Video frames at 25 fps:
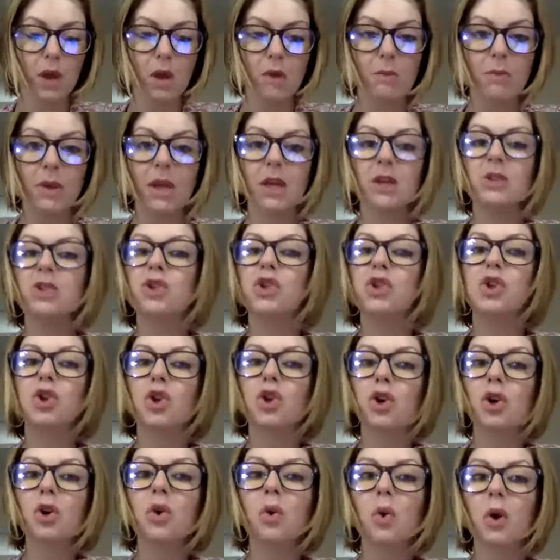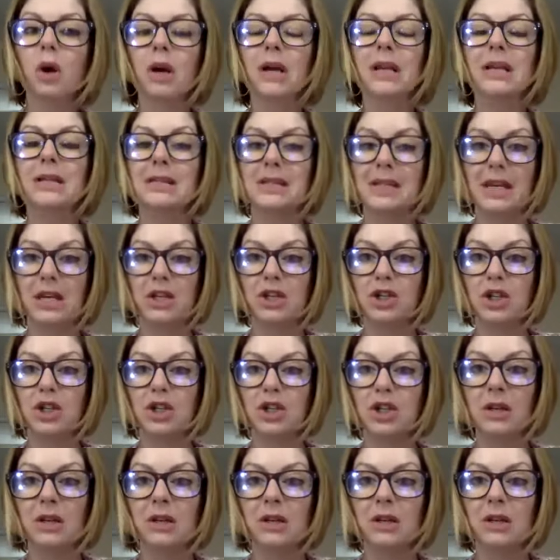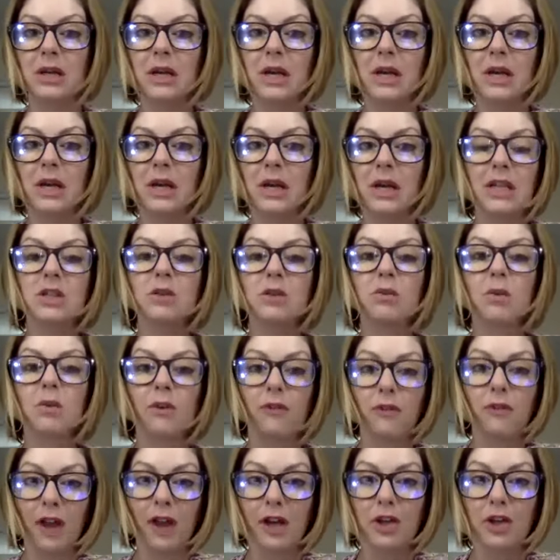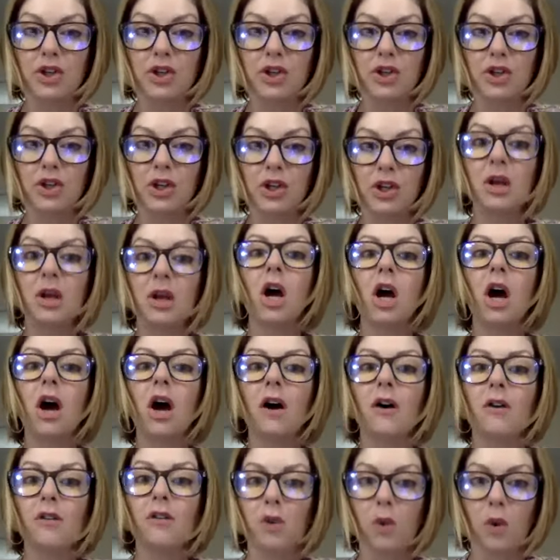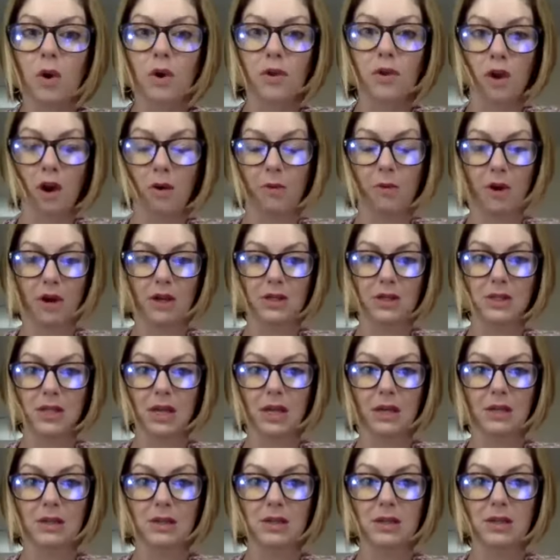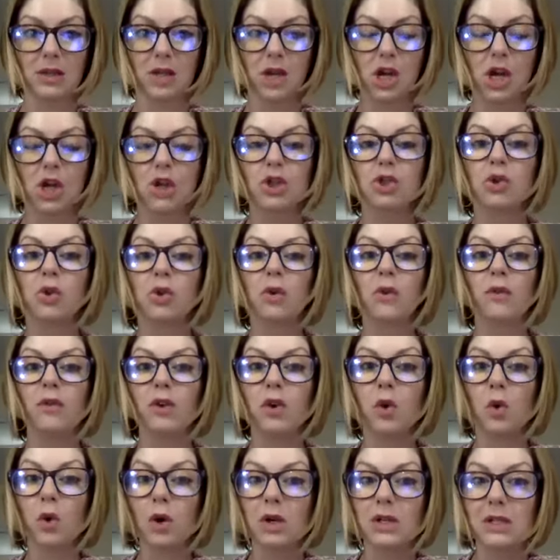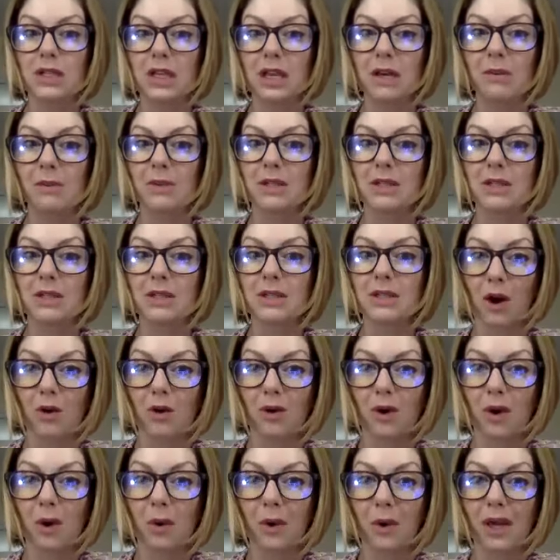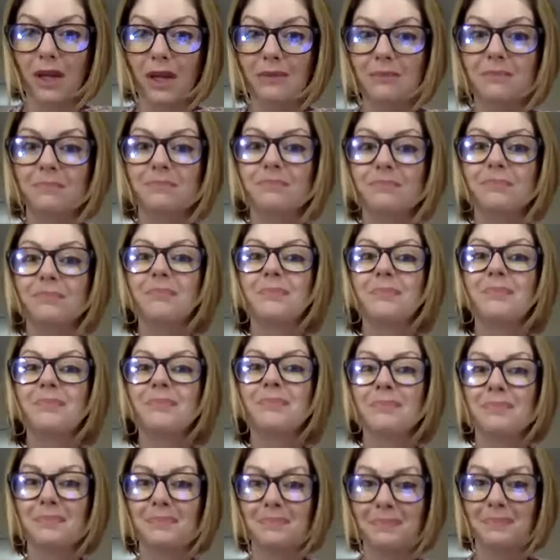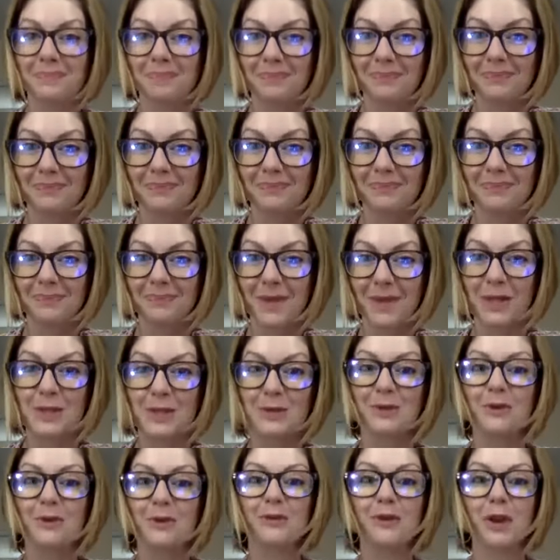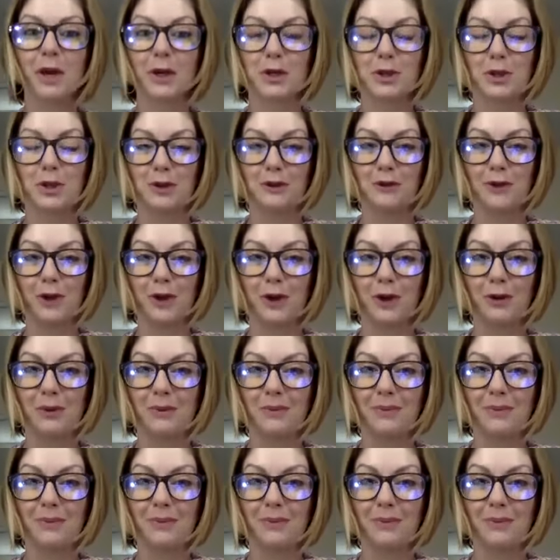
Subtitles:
Because your organization is a reflection of your thought process. So if your team is not growing, that's a reflection of you.